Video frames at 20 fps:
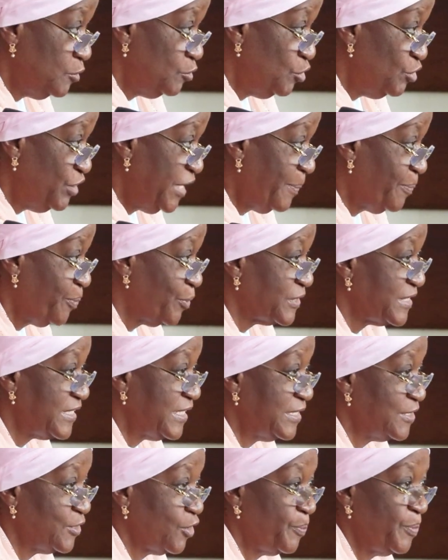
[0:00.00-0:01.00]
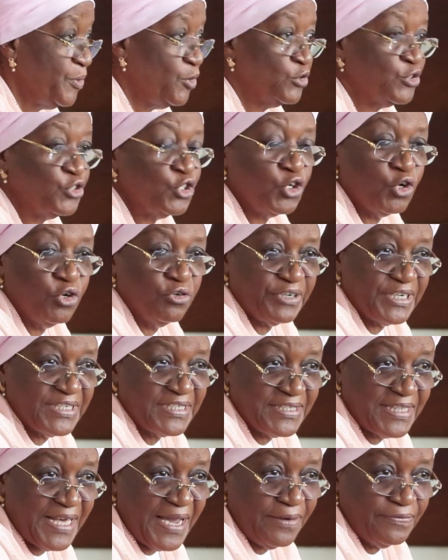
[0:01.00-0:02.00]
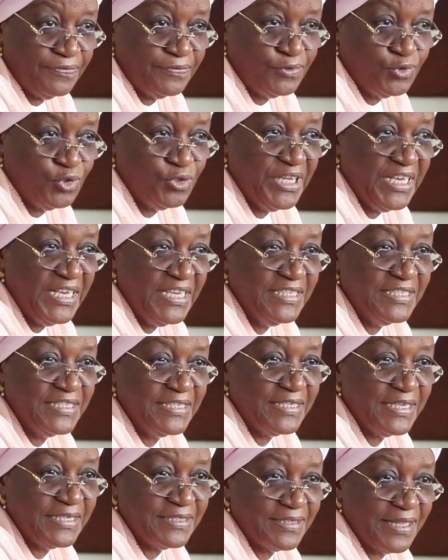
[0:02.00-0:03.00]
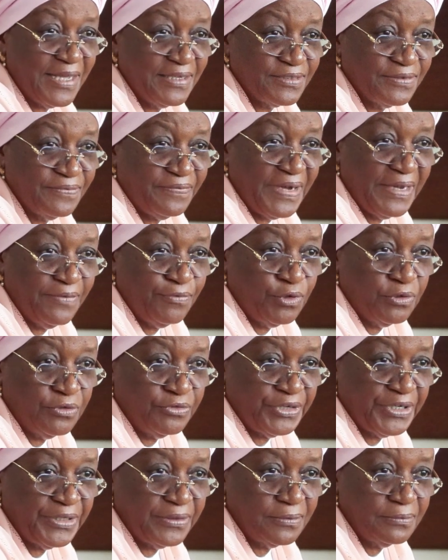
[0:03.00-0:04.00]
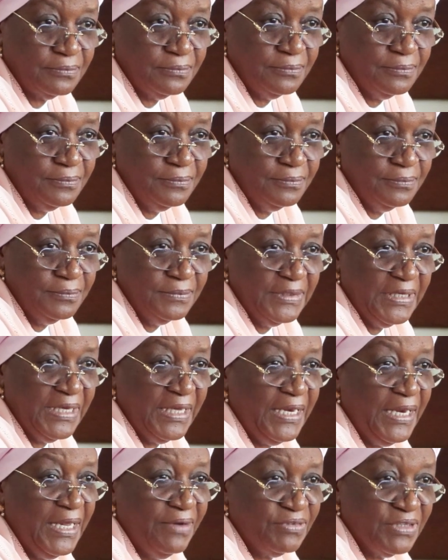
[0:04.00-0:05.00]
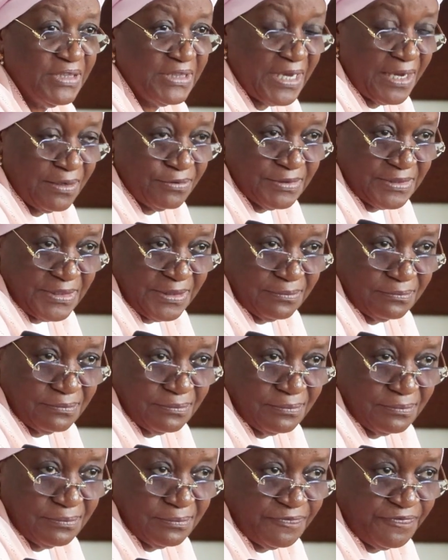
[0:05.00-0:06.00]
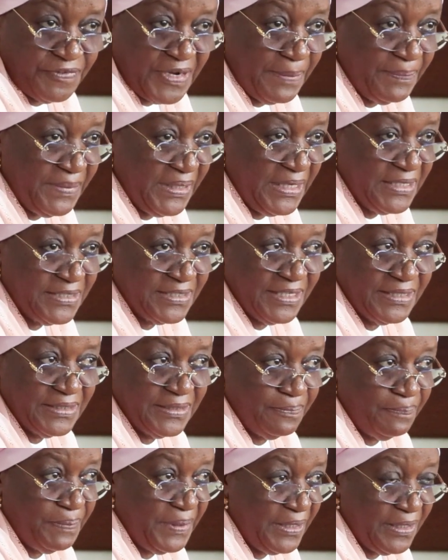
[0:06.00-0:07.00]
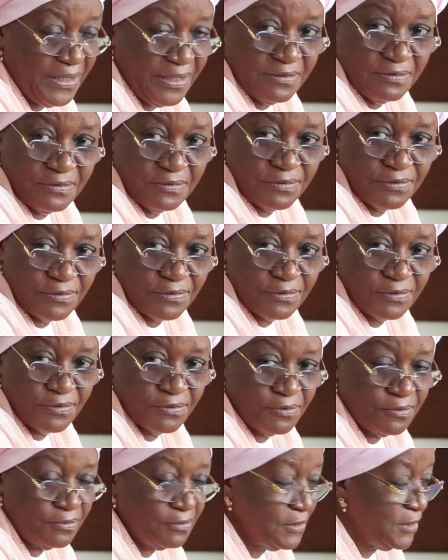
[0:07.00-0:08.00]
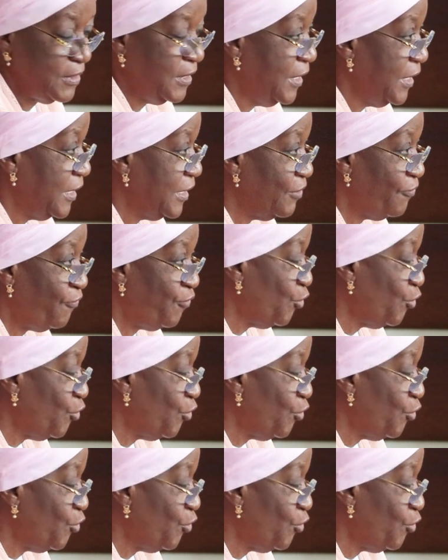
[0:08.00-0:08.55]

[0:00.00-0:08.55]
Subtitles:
UNEP was set up, it was 300 staff. Today, it's 6,500, 11,000 families and dependents. So the